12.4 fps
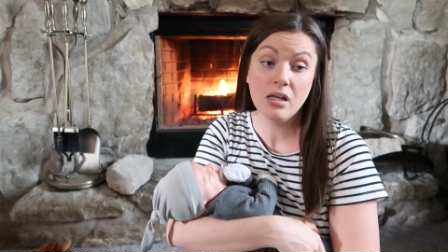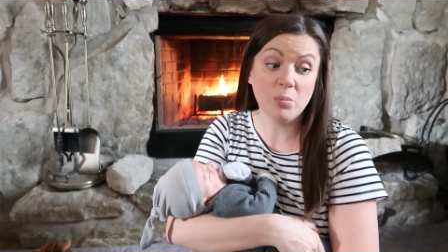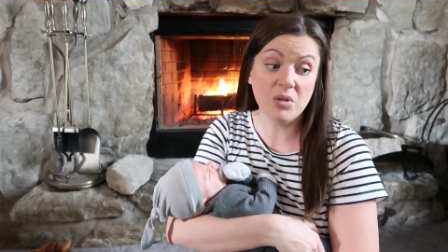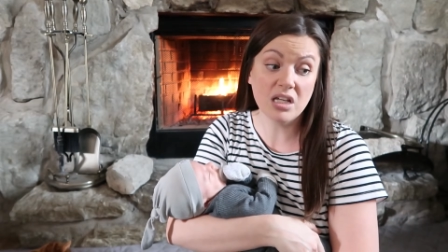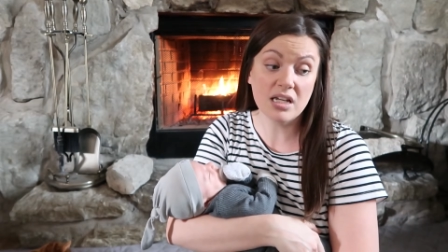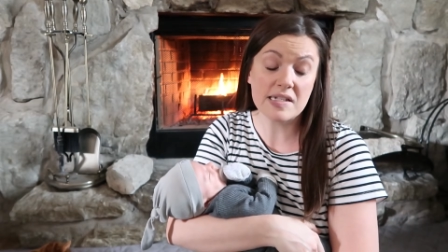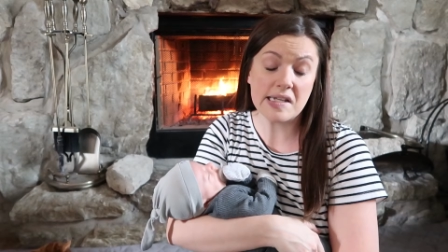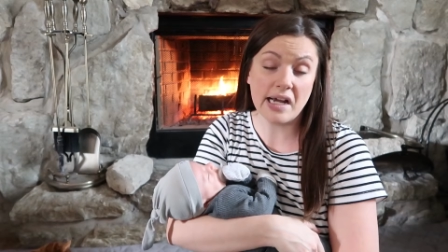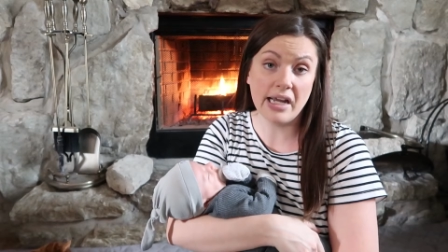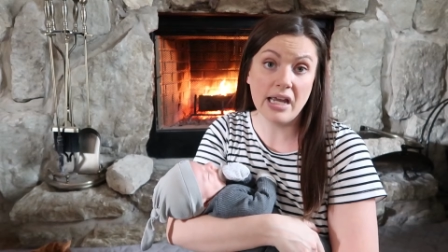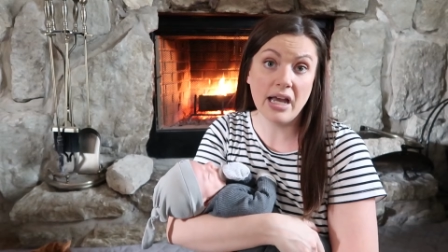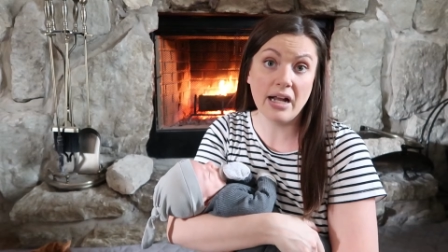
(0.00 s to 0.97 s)
But because
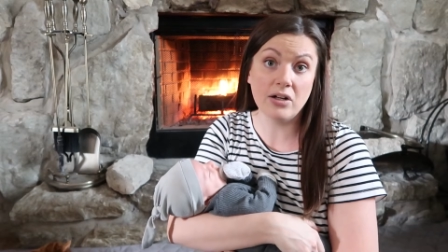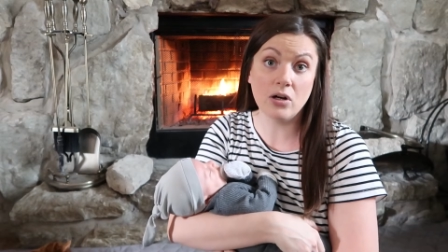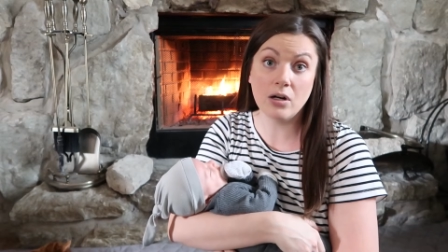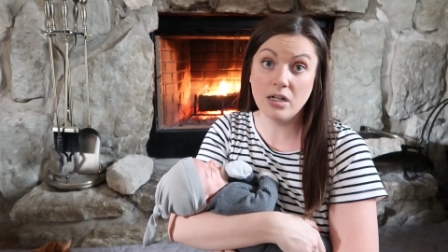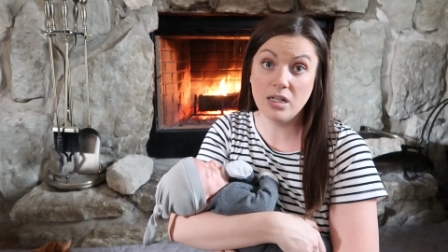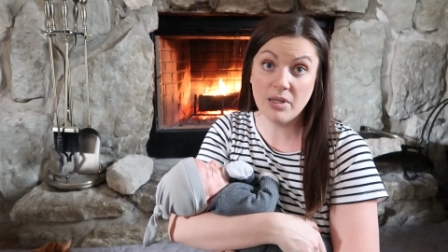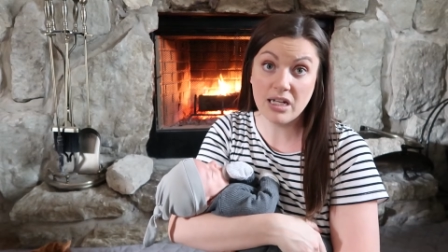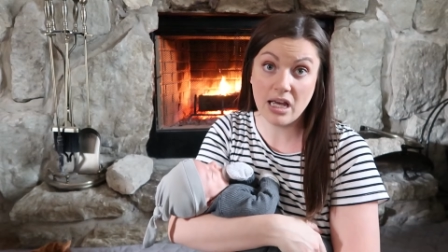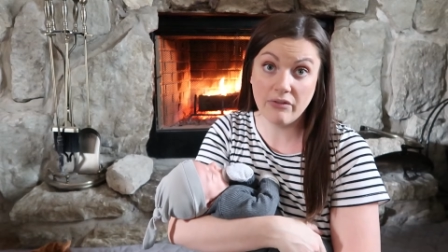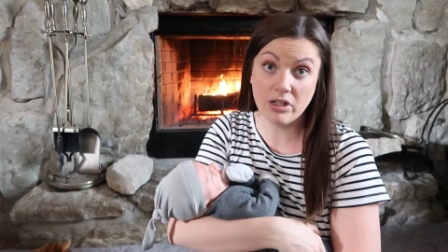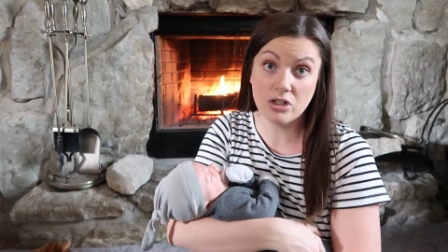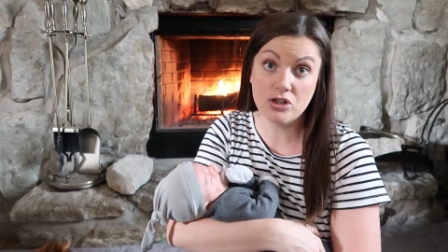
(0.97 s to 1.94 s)
I had already been
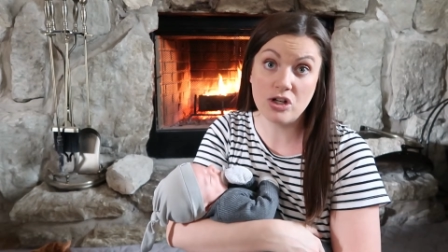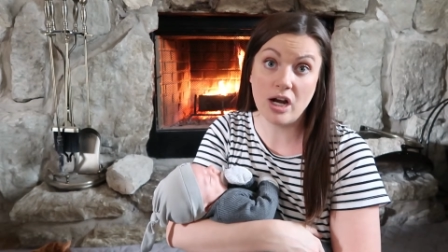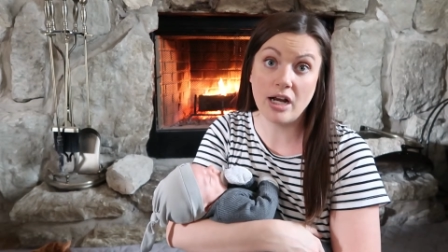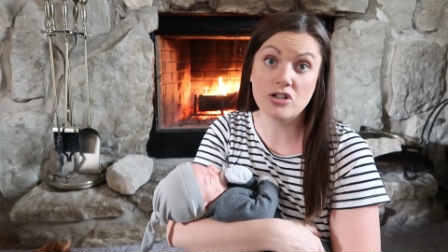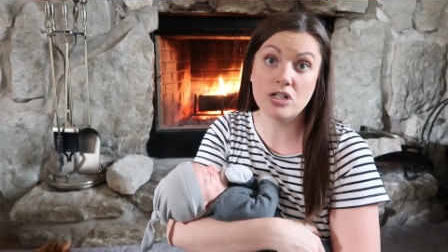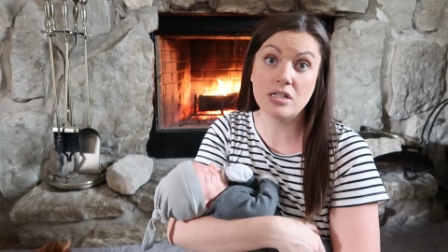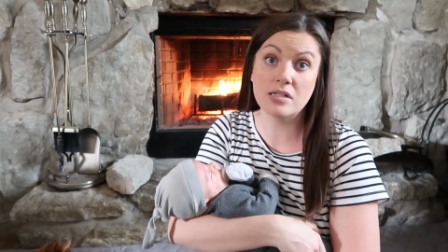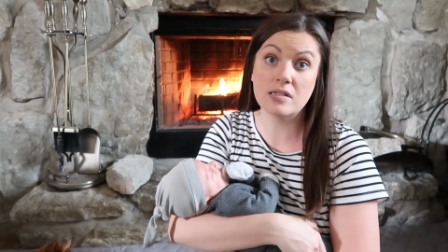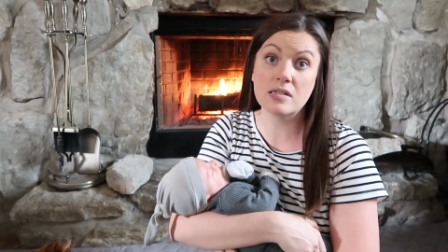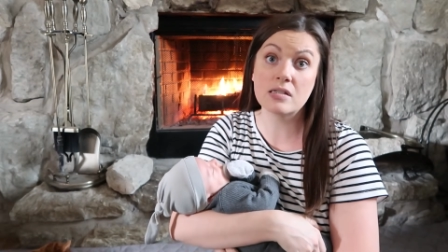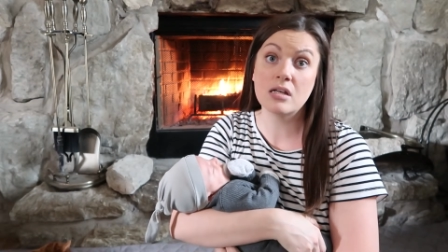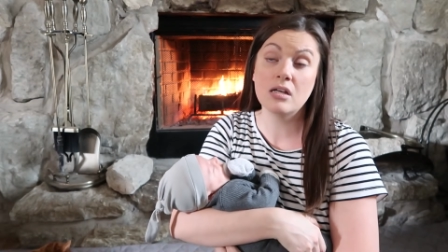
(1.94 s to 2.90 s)
having
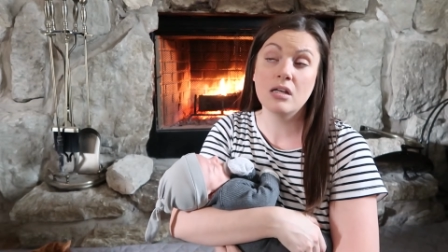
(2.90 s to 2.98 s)
contractions,